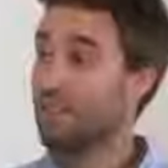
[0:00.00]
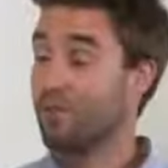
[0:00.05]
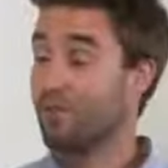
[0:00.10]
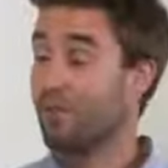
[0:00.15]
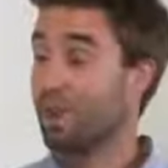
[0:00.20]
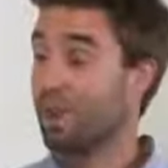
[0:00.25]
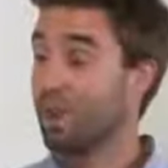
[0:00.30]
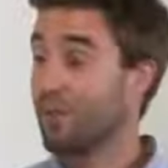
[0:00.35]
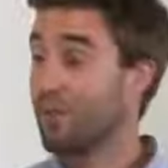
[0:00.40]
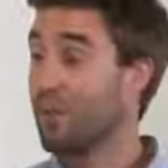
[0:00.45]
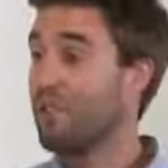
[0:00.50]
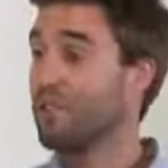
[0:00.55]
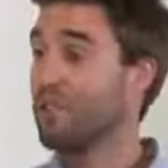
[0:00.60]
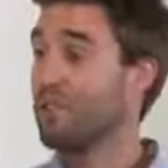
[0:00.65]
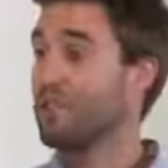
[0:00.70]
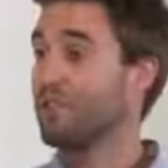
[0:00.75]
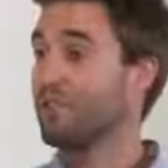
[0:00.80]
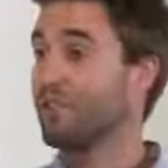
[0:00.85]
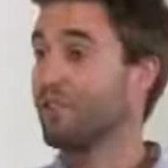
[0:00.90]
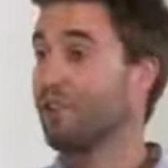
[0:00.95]
this final year,
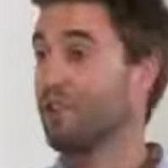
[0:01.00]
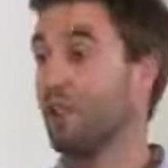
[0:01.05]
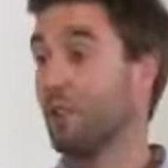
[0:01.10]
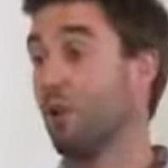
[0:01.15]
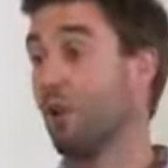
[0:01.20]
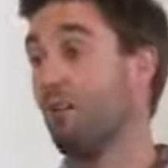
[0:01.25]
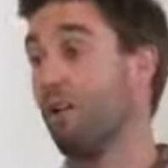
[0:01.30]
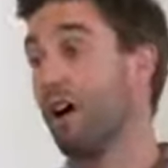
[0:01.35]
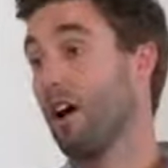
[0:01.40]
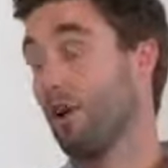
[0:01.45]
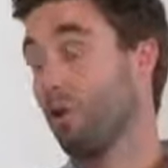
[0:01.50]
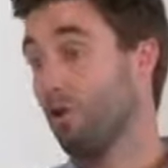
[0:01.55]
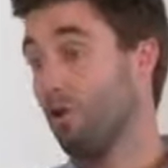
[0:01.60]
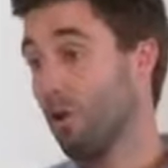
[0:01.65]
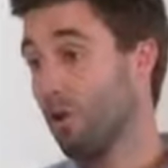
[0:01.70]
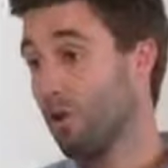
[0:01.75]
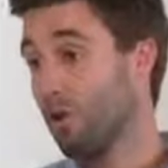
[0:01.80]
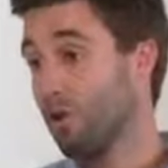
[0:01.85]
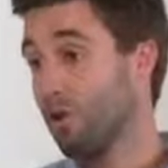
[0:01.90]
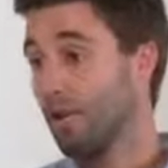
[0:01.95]
there is a lot of hard
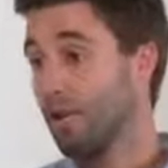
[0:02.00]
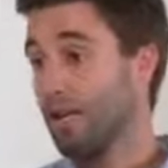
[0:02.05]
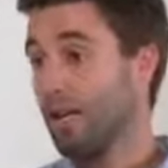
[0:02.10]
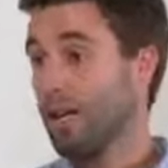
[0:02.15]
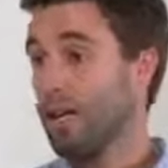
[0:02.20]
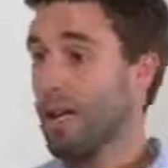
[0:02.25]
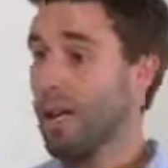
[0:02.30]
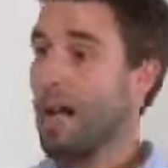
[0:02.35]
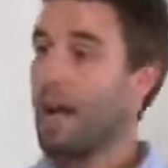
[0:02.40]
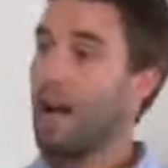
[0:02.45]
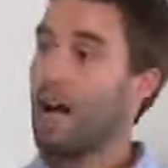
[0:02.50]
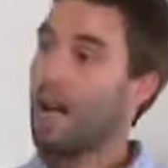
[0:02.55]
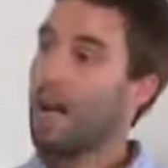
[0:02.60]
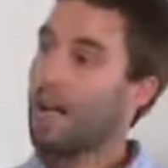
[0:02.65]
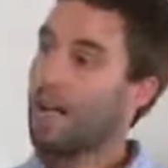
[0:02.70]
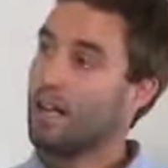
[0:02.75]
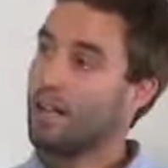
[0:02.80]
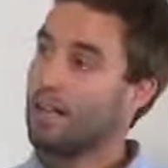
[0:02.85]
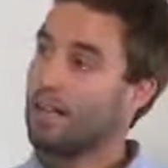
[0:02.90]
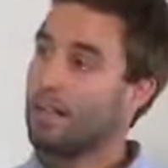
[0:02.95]
work
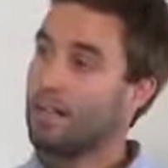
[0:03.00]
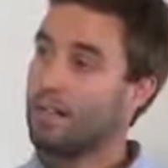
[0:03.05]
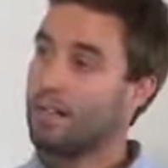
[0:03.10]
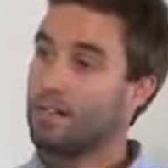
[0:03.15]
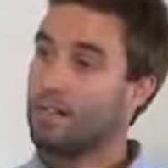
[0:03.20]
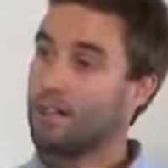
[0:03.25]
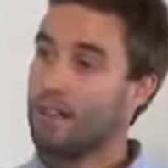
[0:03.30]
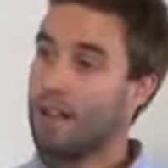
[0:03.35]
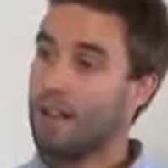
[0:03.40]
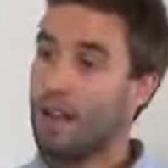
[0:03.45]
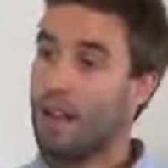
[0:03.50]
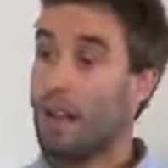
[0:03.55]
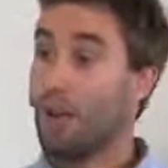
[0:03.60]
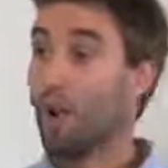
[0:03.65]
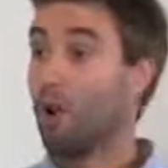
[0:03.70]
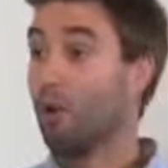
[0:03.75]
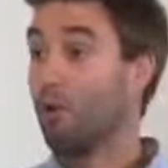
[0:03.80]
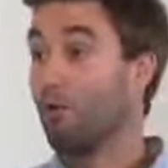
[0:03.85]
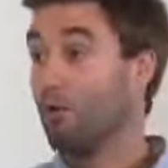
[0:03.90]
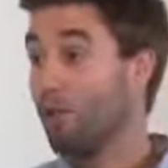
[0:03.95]
and
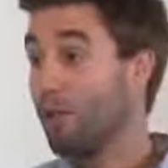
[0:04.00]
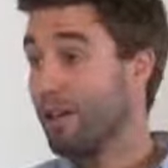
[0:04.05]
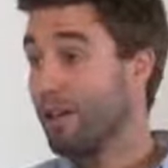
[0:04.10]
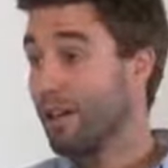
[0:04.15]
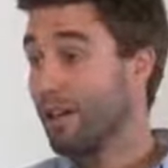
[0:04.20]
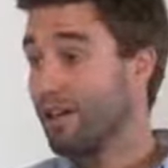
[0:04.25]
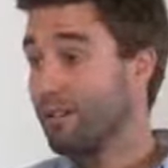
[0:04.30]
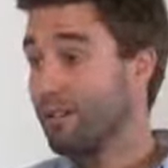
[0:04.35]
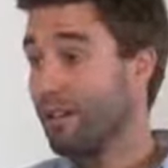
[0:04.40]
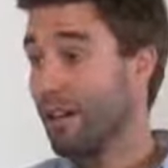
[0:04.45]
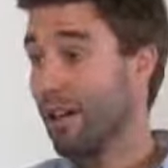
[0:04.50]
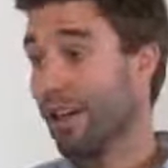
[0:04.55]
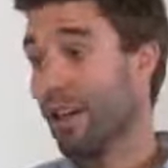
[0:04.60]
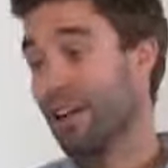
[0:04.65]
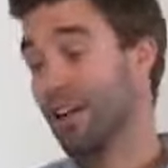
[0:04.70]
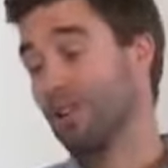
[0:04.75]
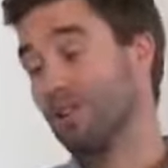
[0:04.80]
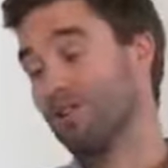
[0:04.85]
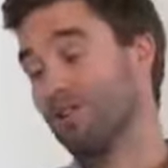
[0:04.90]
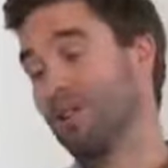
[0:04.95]
a lot of reading. And
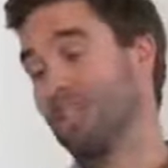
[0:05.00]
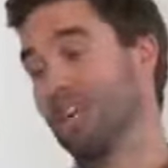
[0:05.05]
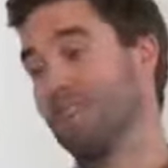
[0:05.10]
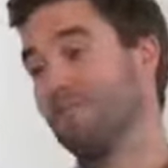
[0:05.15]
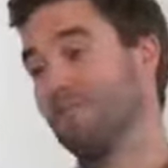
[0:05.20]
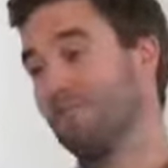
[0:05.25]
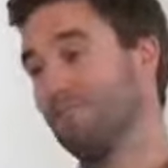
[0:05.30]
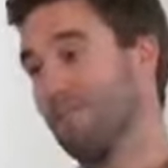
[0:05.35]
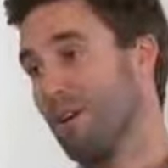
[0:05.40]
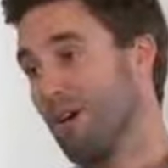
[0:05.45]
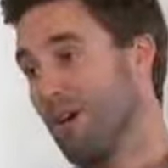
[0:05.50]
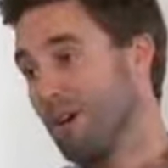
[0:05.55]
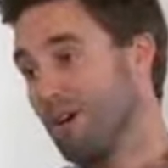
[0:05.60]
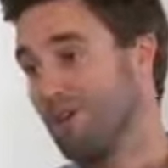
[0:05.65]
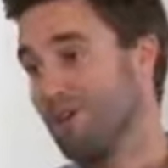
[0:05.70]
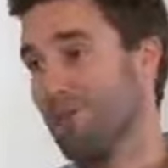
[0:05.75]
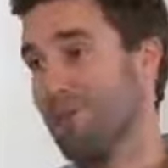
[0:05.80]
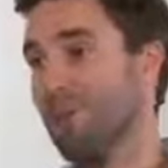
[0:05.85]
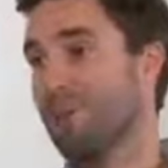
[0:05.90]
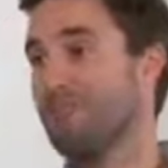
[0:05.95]
I cannot say that I
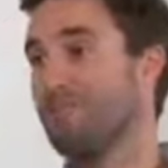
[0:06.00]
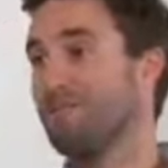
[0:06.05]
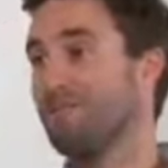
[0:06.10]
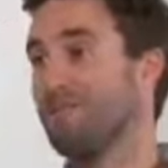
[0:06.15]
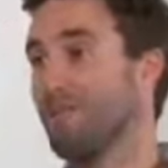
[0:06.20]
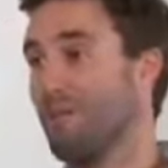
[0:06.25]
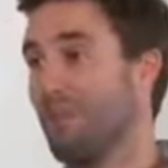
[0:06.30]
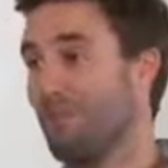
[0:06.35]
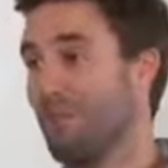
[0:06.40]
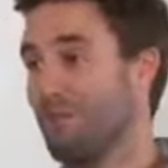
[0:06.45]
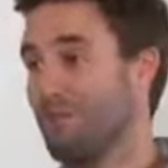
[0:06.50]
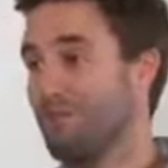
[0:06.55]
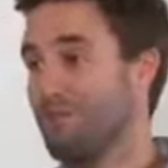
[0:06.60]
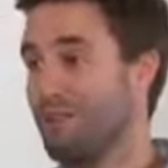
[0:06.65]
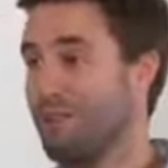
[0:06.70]
enjoy all of this